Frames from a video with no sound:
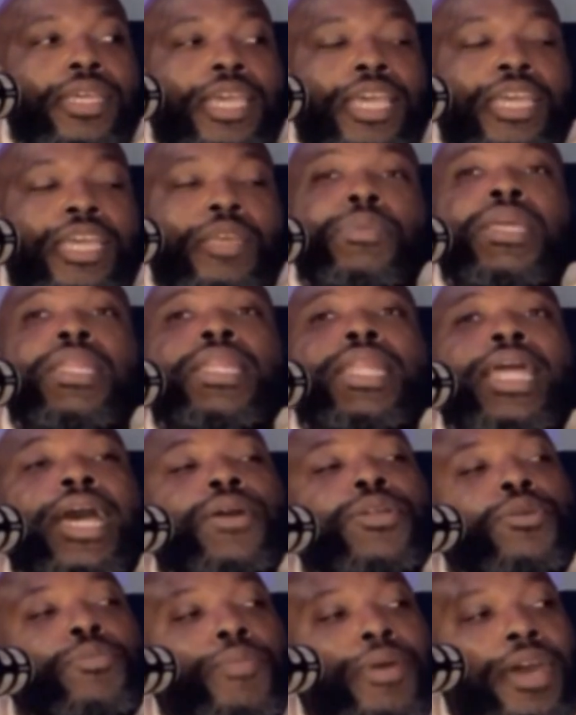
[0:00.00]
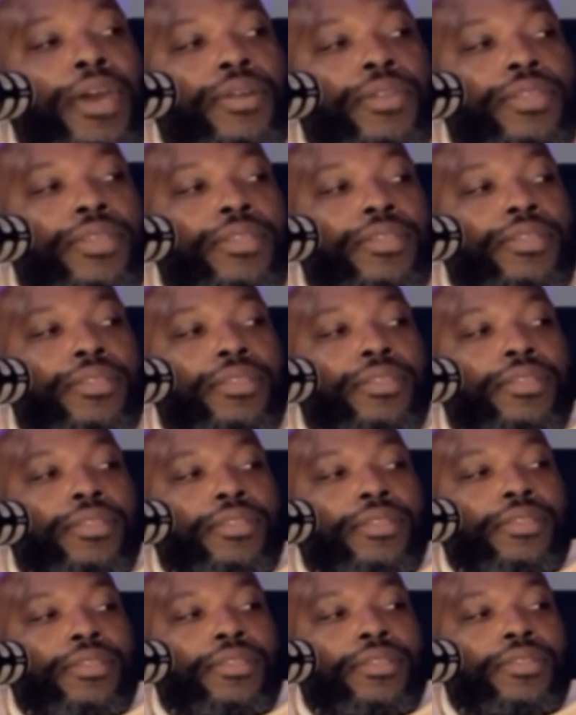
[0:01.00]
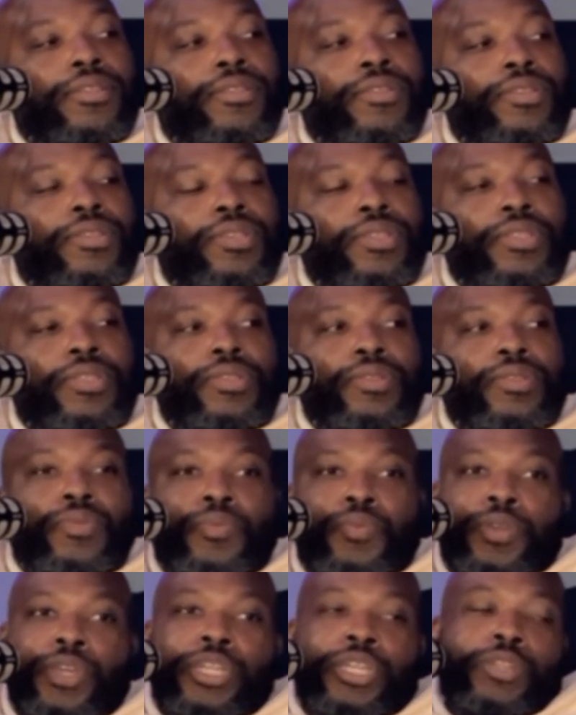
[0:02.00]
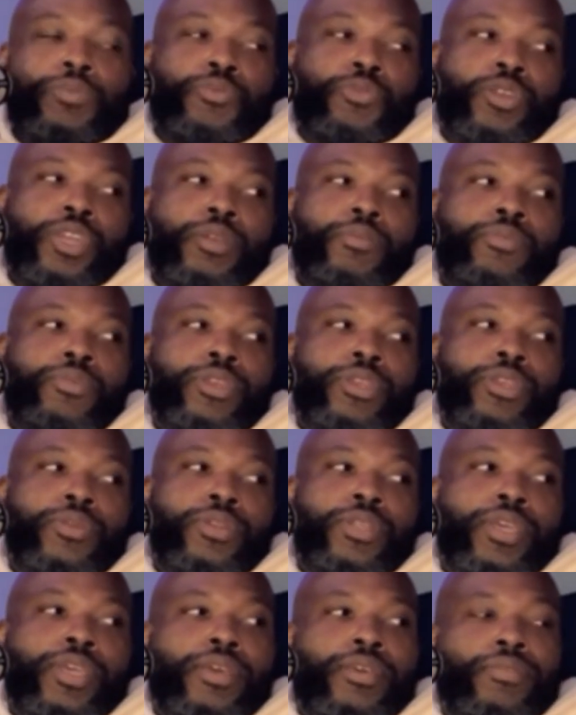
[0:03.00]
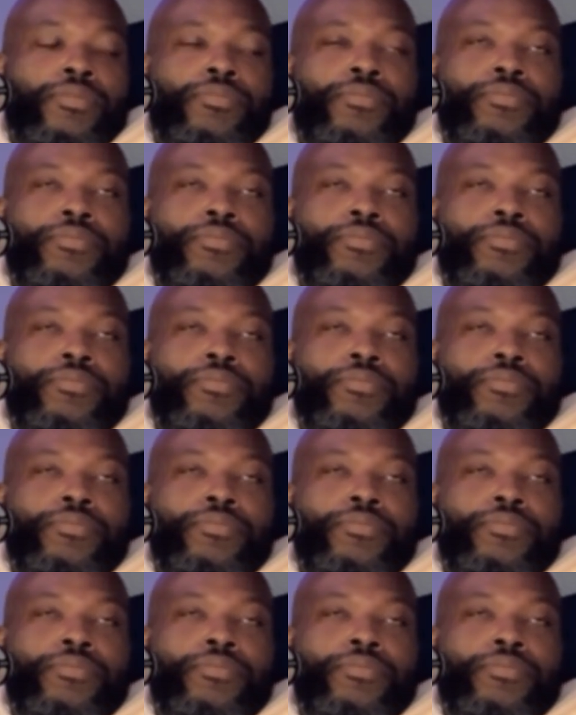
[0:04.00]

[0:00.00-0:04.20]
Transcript: and be loud about it, we're gonna try and bring you down.